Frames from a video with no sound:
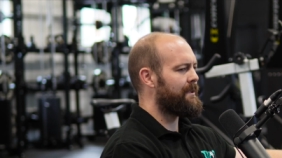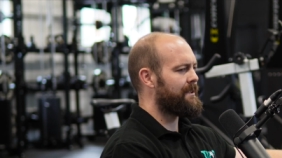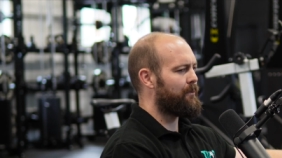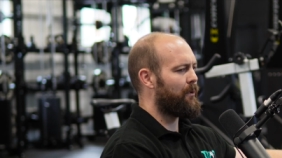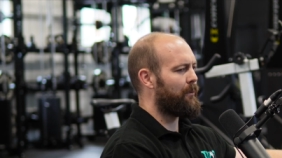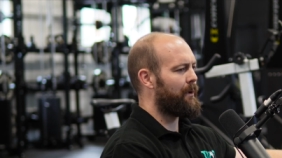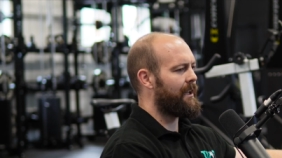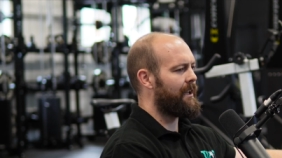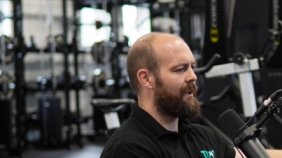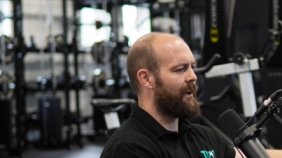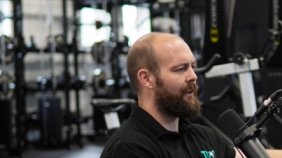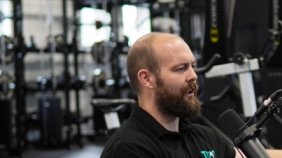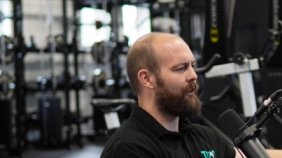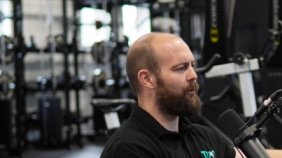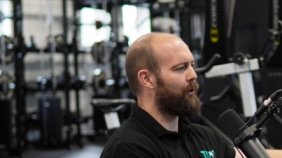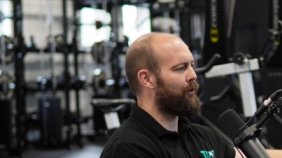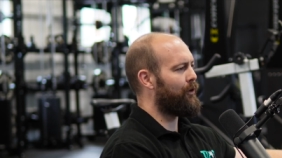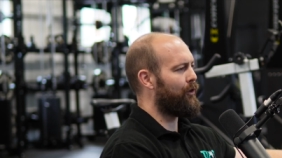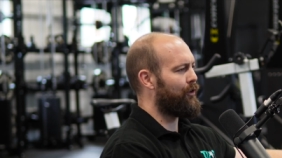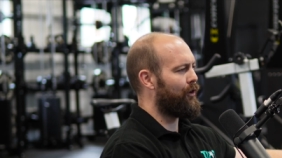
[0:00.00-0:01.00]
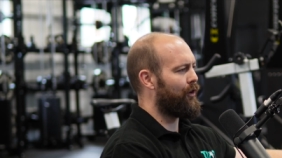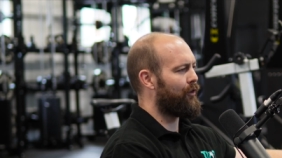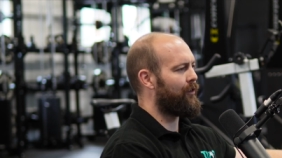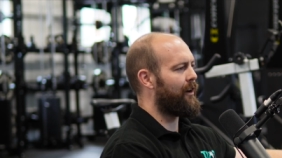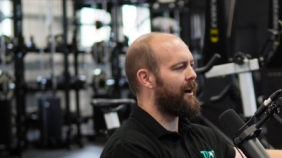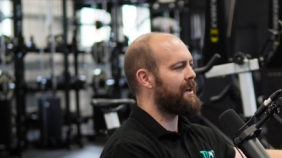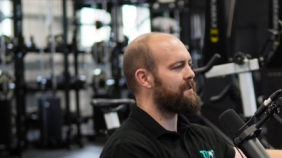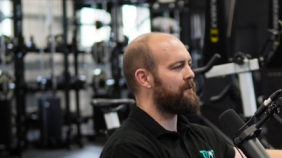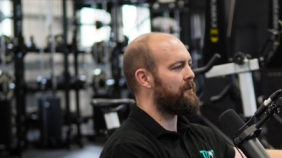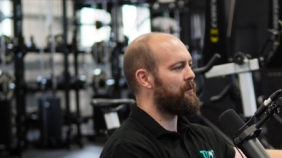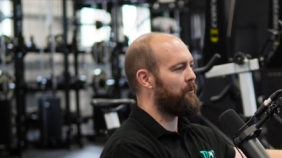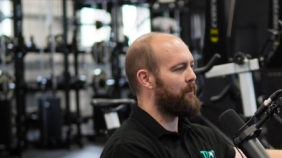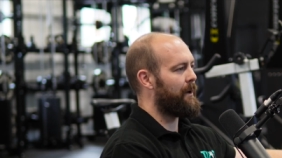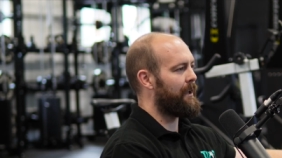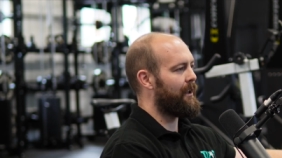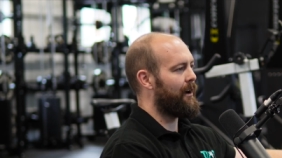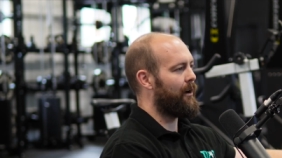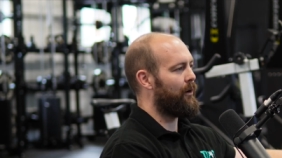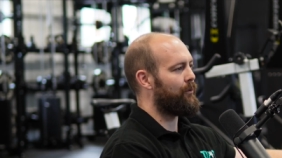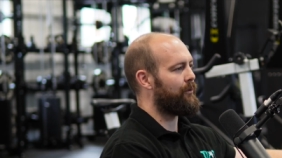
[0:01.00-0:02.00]
is probably another one on the horizon for me
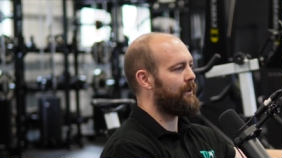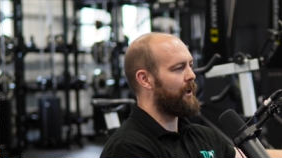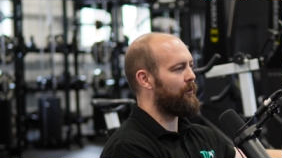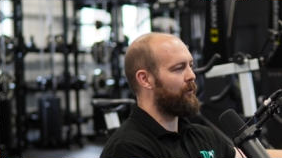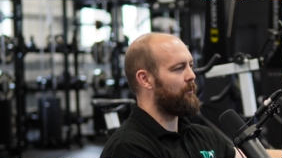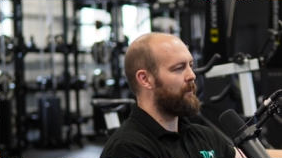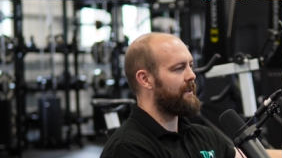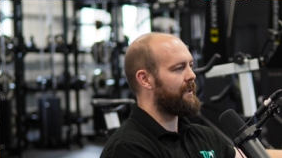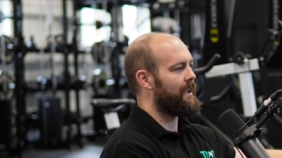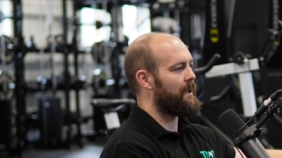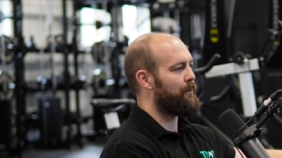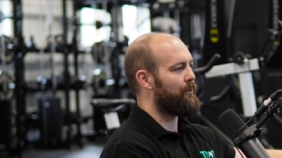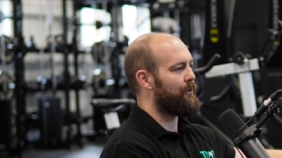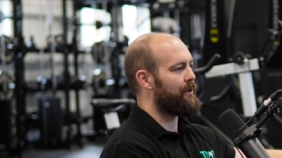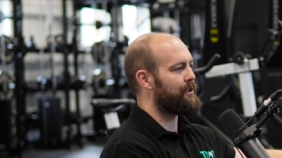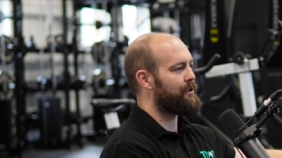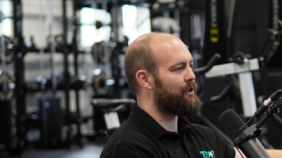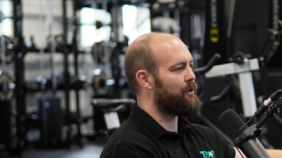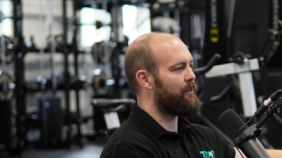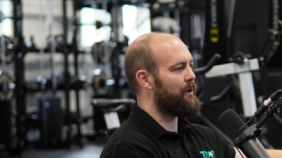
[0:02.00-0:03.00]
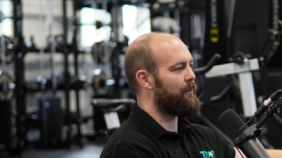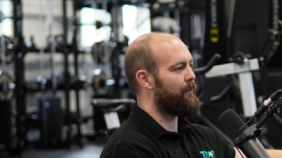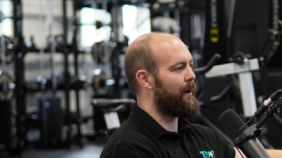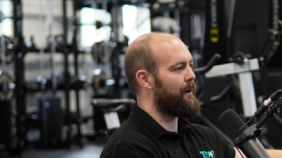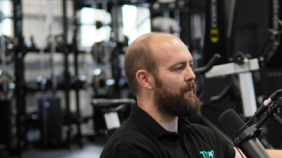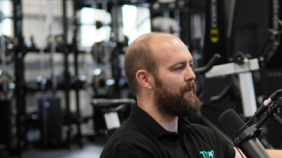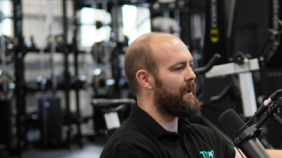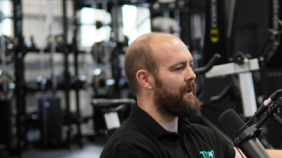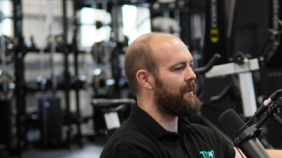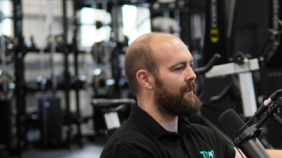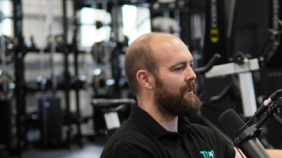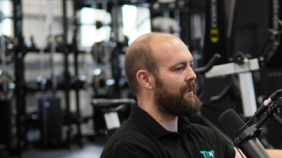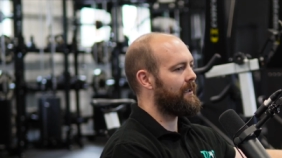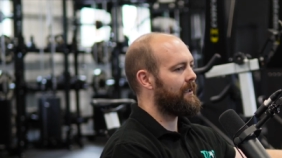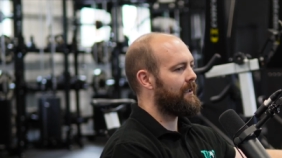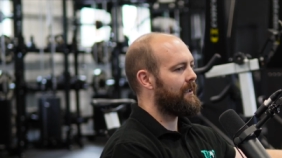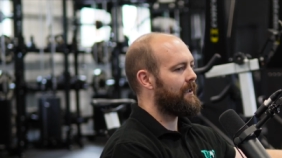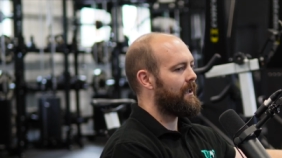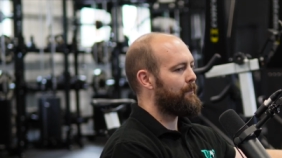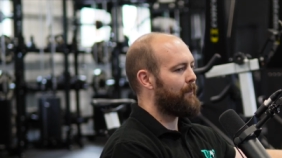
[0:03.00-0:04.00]
that I'll delve a bit deeper into bit by bit.
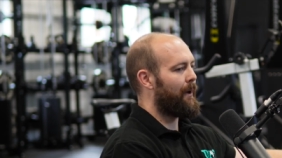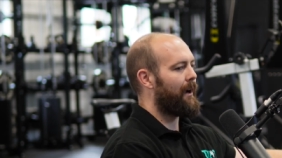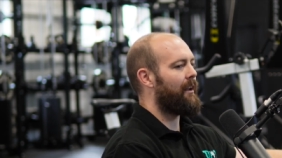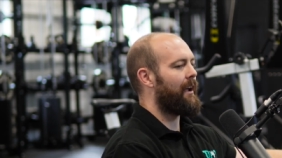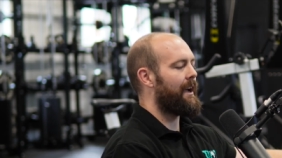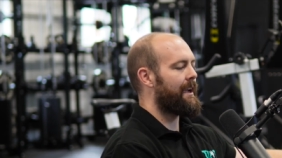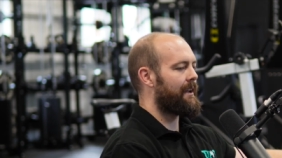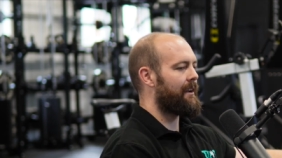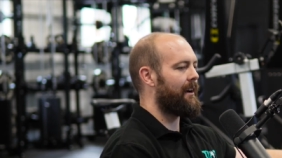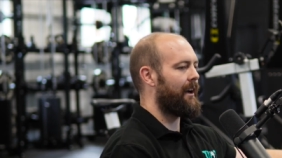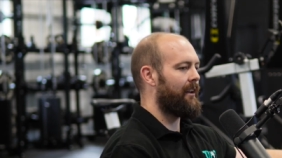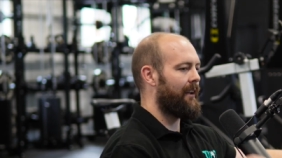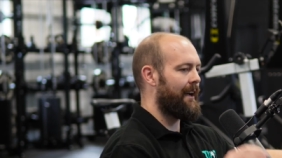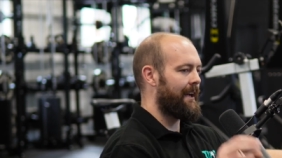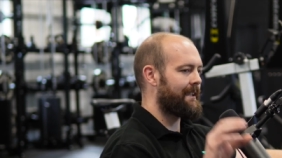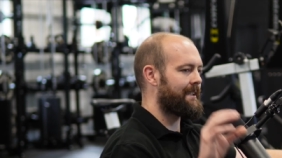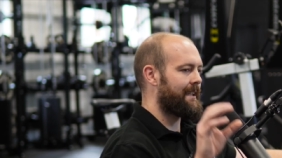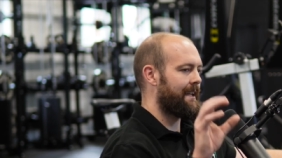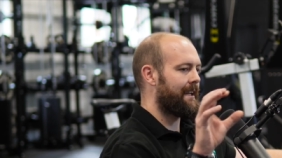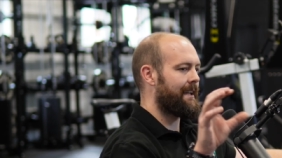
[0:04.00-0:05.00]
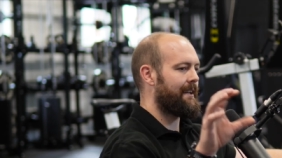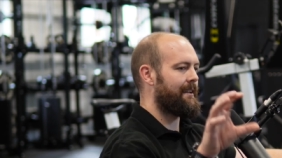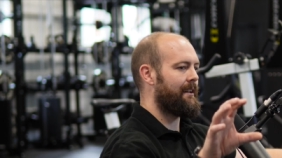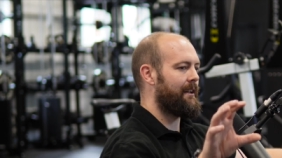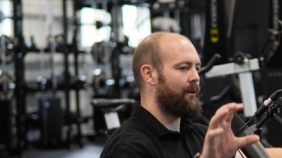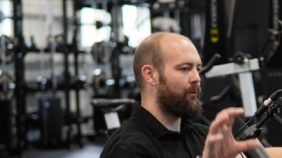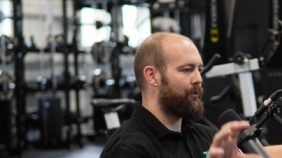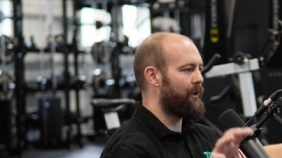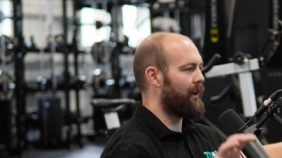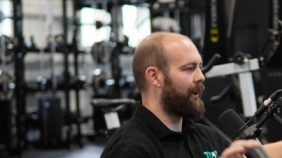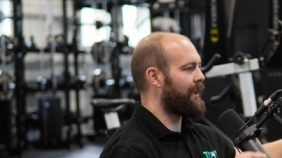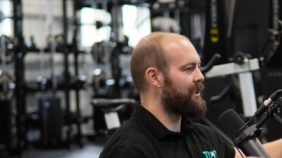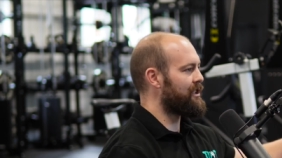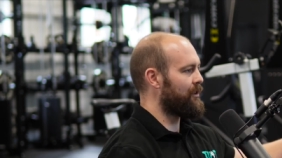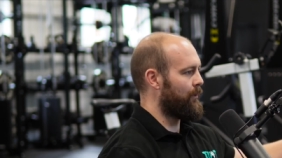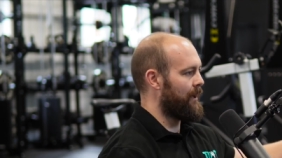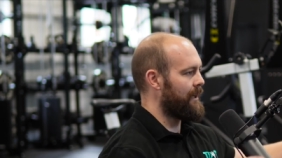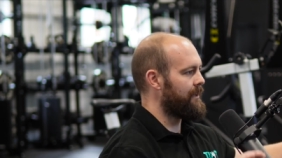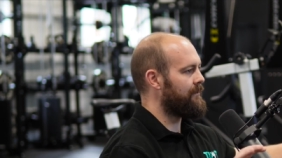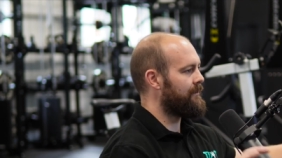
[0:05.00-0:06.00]
But I like taking little nuggets
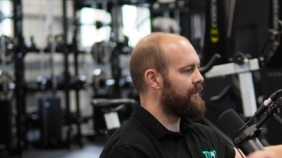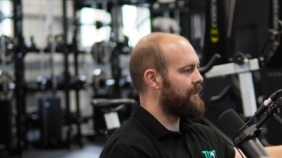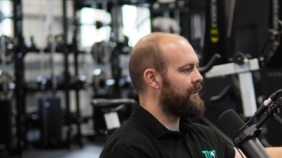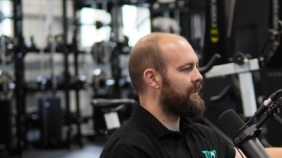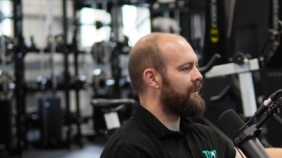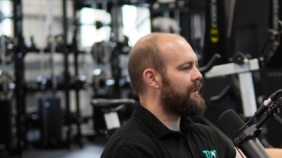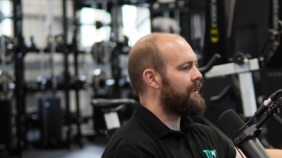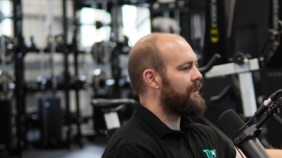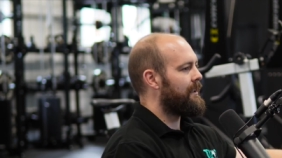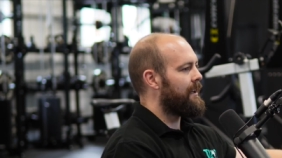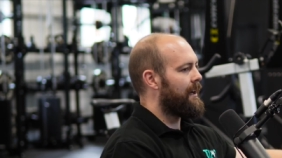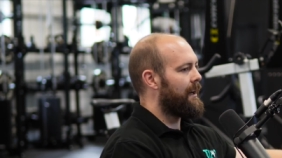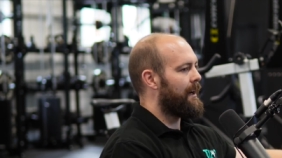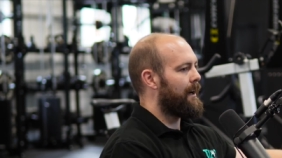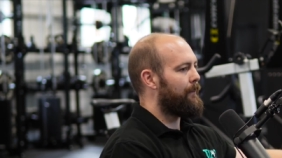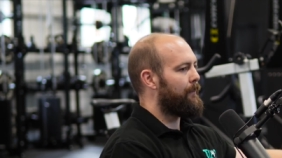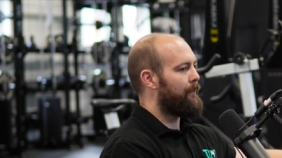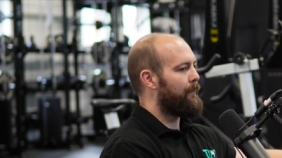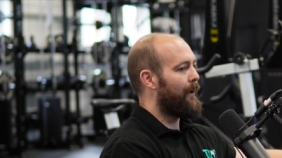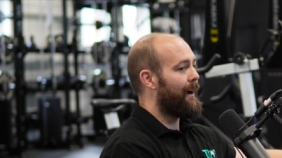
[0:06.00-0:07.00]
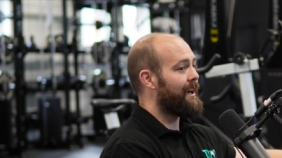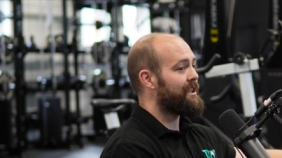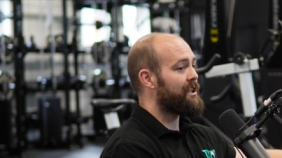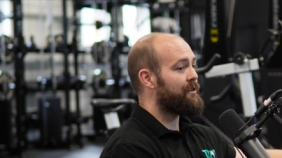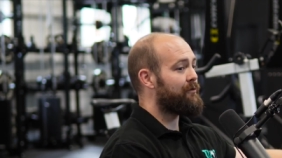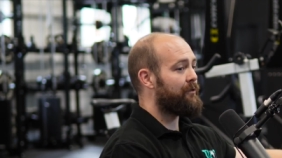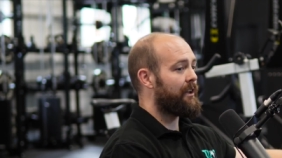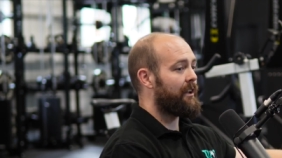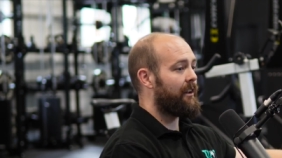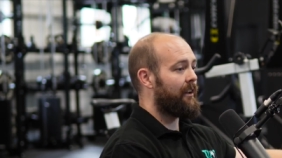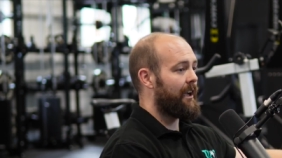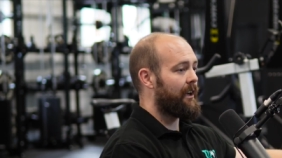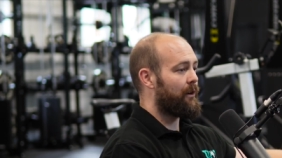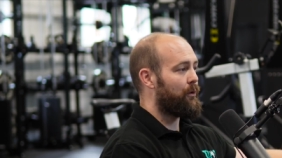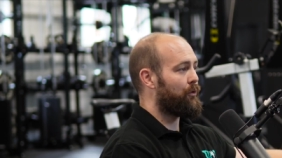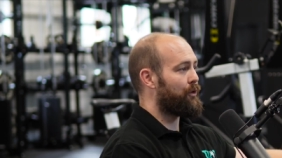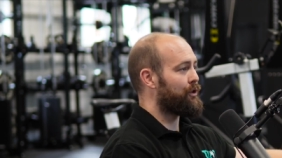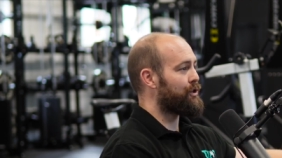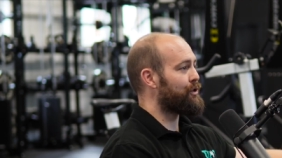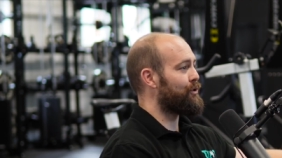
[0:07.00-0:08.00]
away. But I actually really like
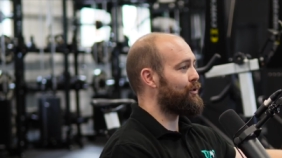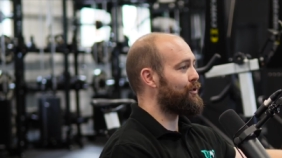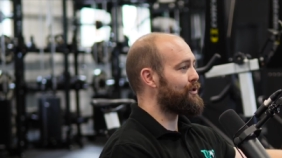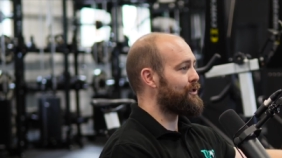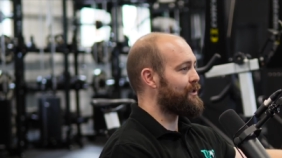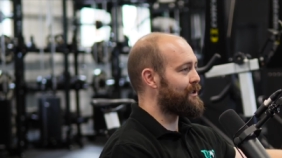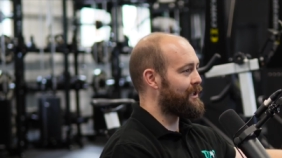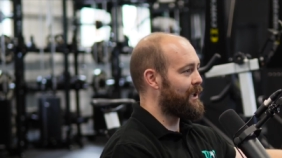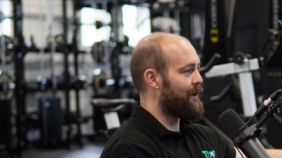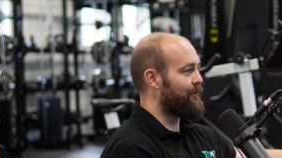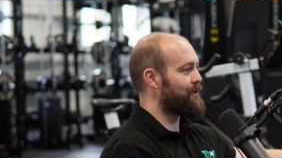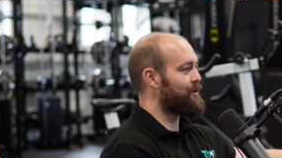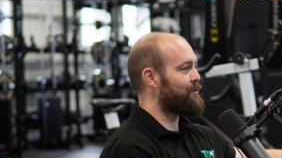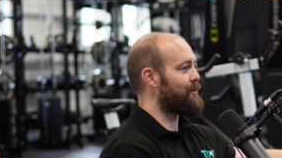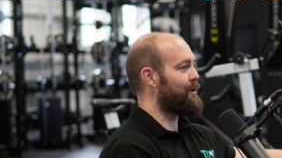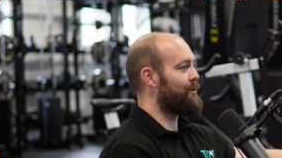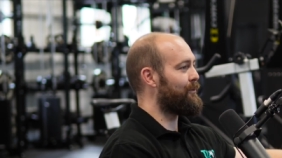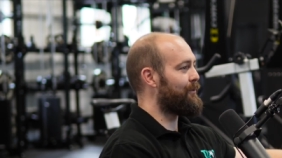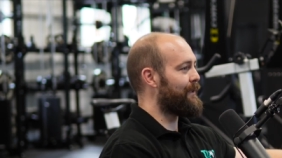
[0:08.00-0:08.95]
all the shorts and stuff as well.